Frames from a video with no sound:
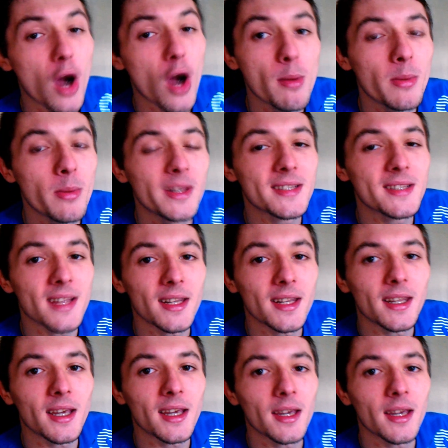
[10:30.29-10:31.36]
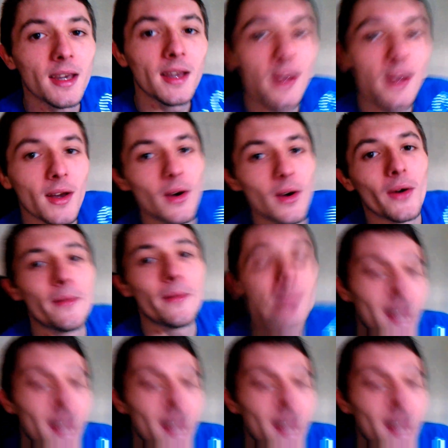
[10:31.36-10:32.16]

Probably Sunday or